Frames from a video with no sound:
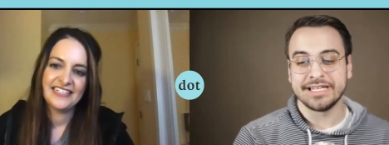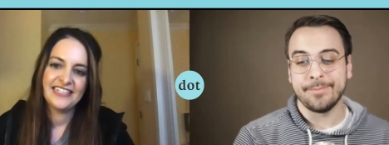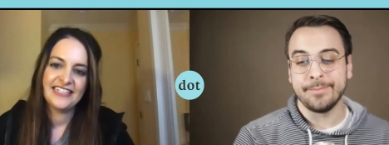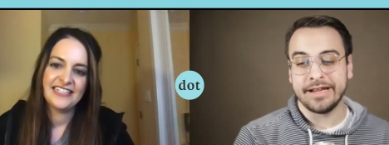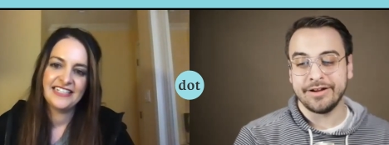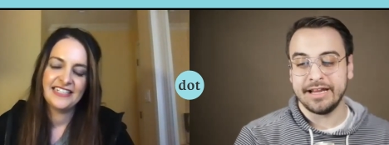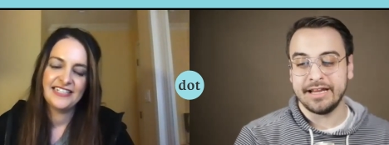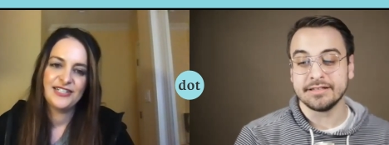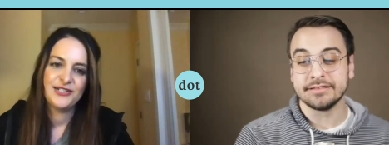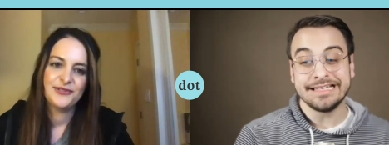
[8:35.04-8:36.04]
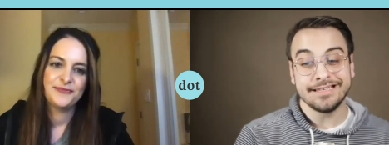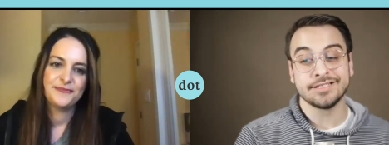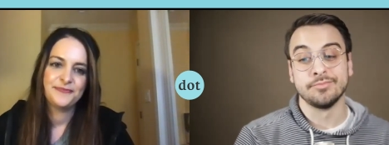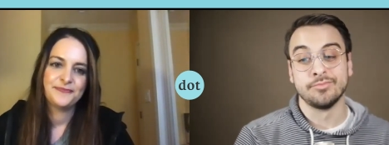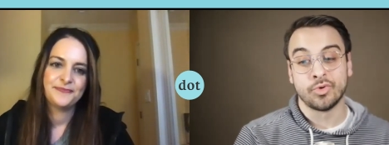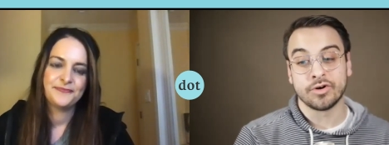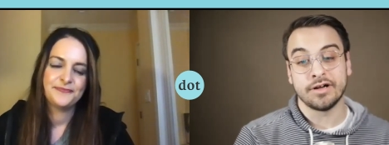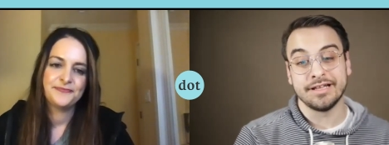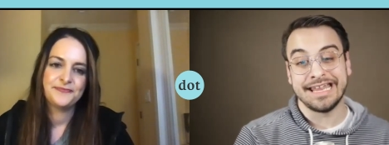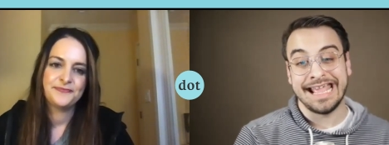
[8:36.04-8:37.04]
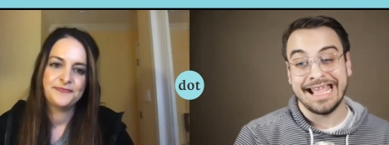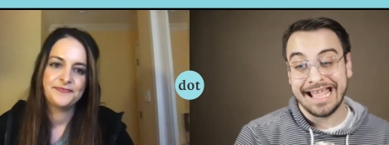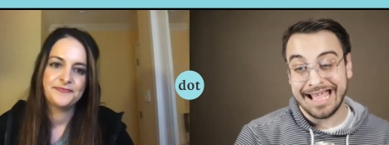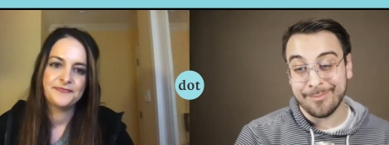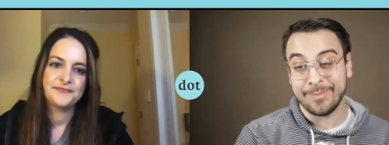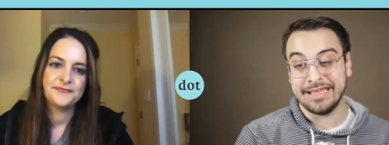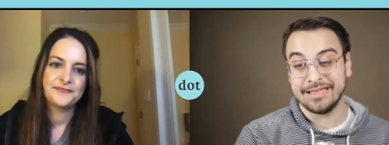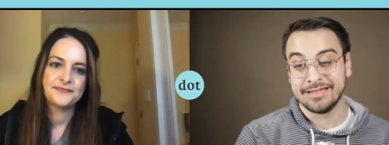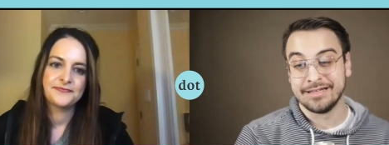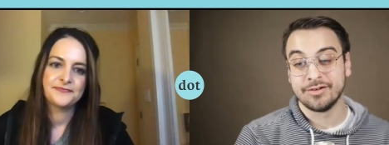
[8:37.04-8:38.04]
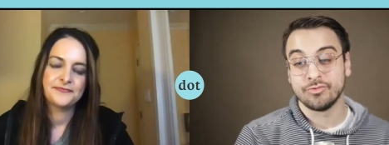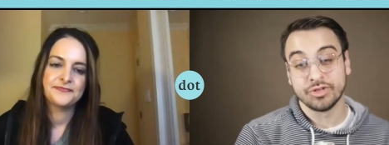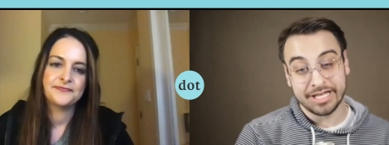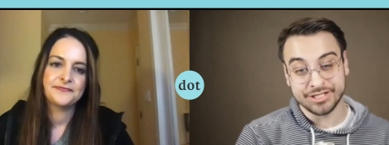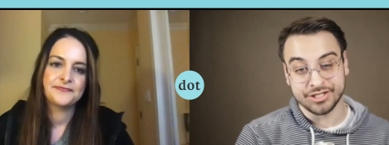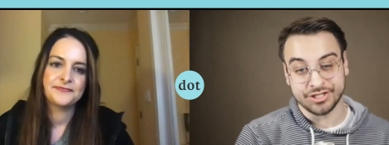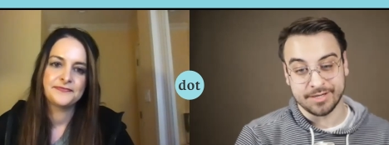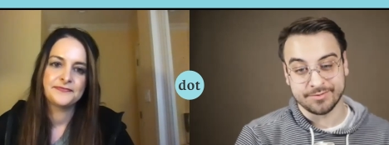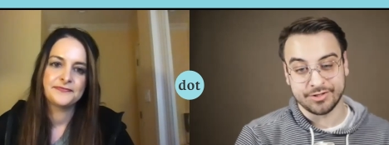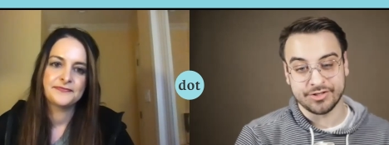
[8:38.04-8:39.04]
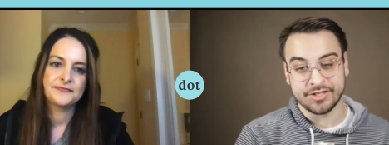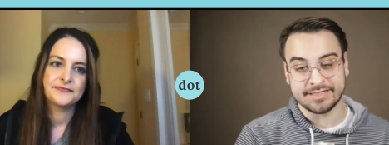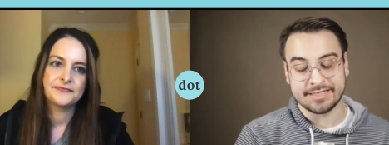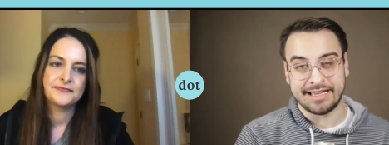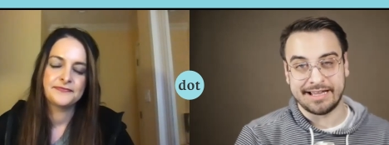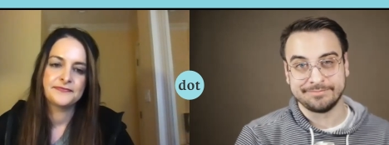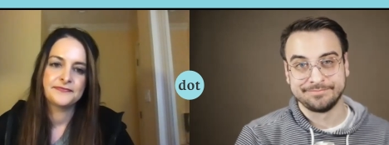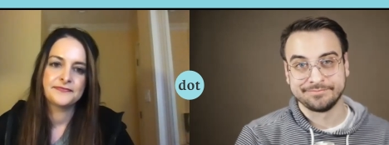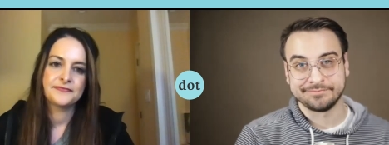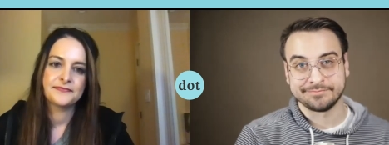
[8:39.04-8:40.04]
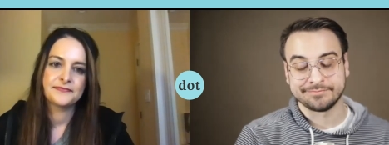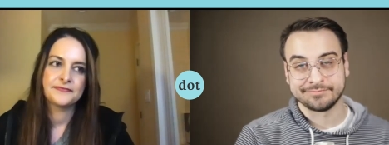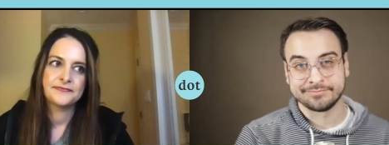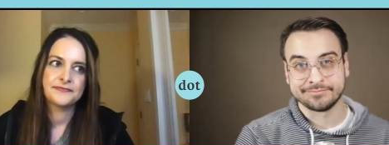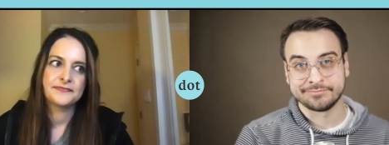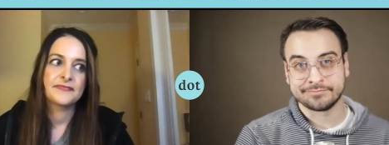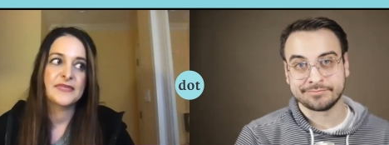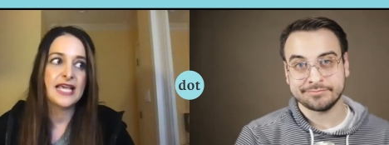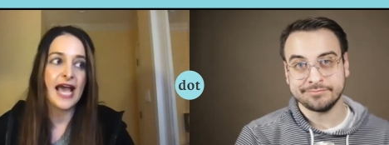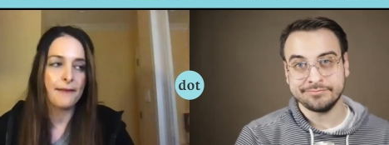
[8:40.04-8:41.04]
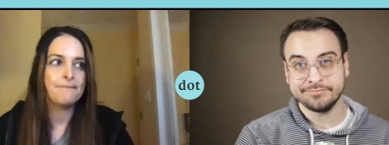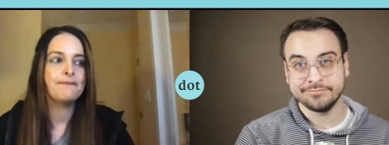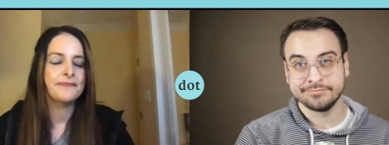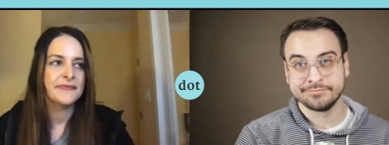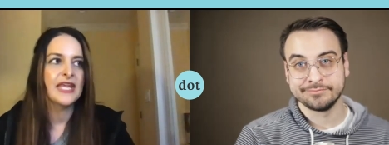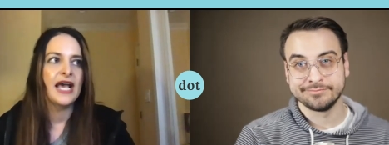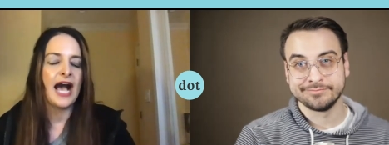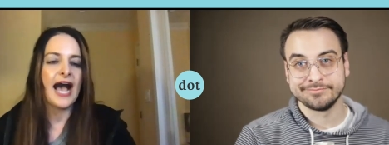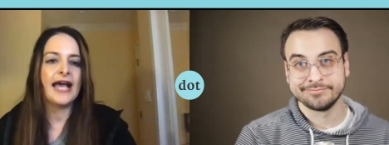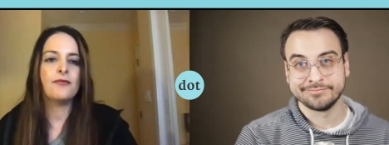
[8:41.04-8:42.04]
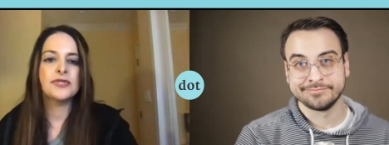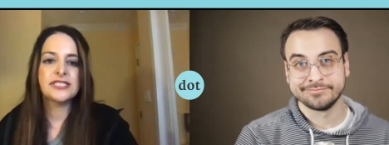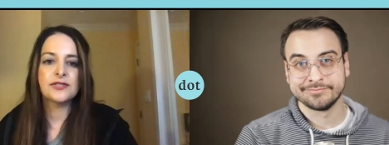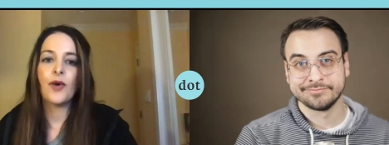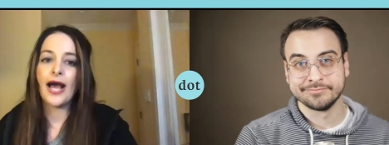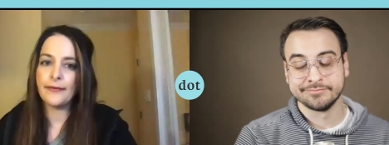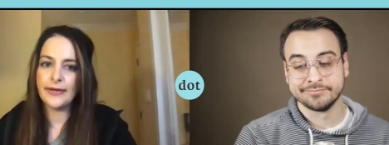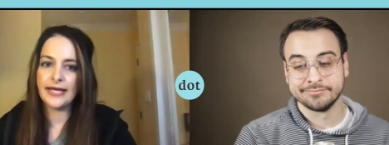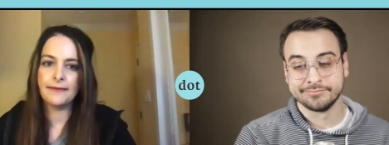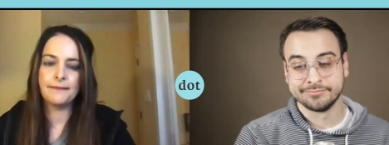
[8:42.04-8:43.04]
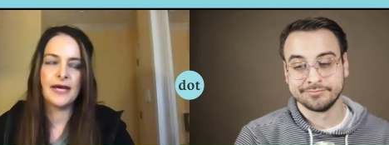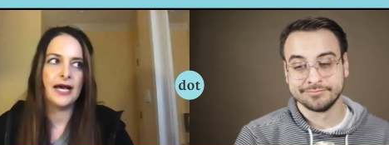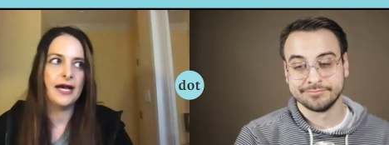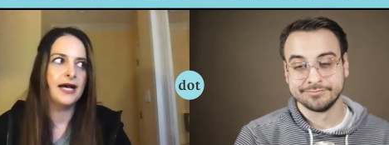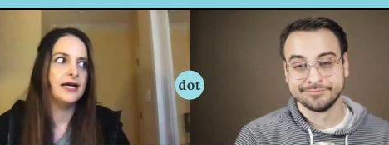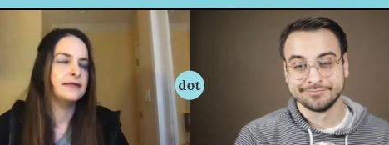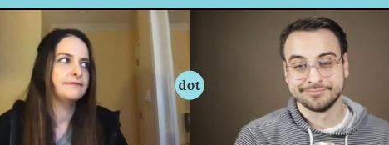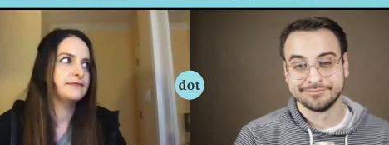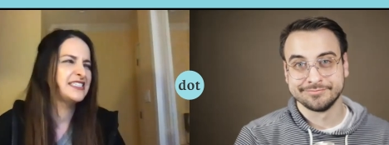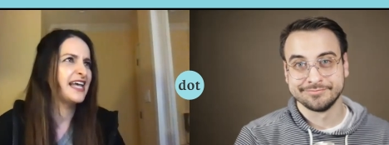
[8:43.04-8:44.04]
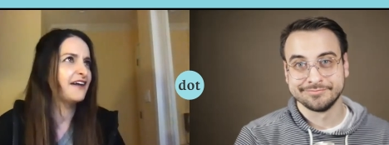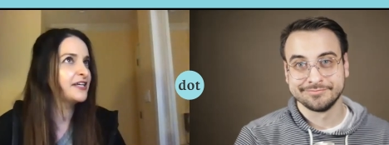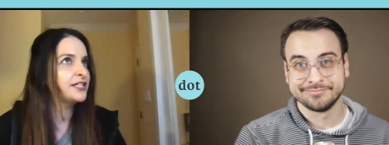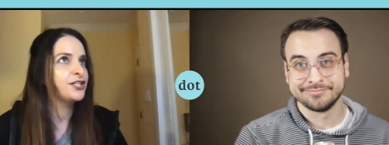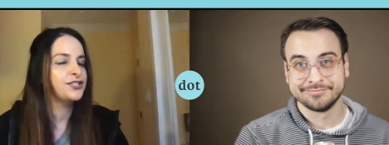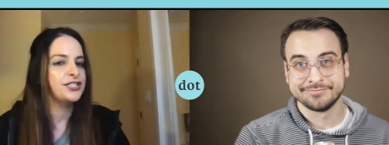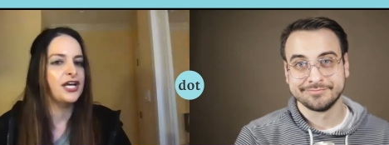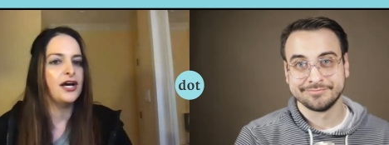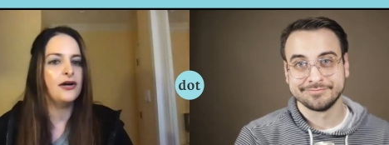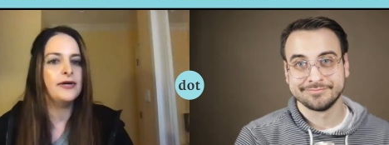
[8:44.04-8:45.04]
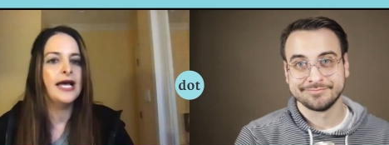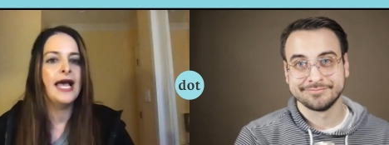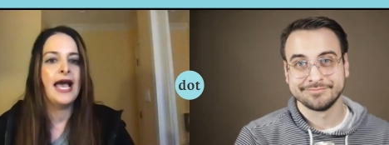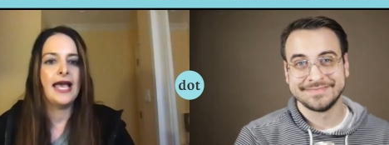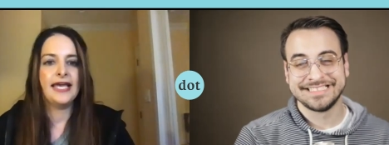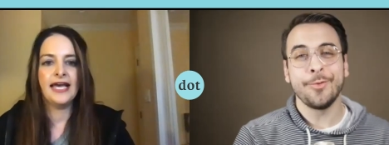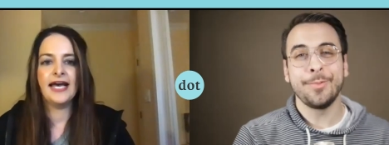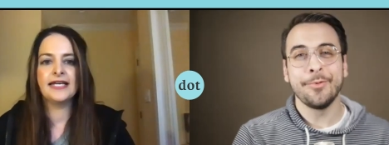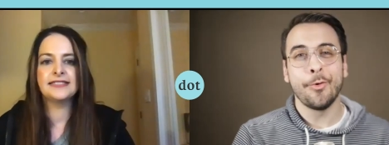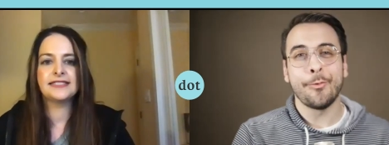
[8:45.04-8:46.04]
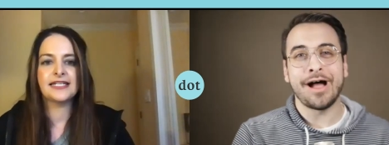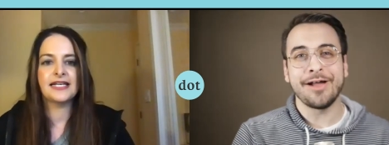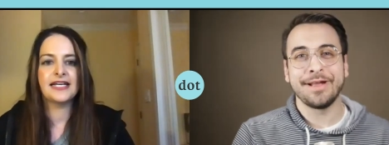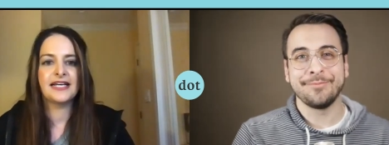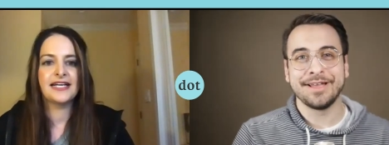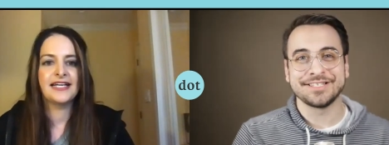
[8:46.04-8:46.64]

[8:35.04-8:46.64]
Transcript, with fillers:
Speaker 1: to get married leads to more unhappy relationships? What are your thoughts on that?"
Speaker 2: Yeah, I was in YWAM uh, seven years ago, and Tell people
Speaker 1: what YWAM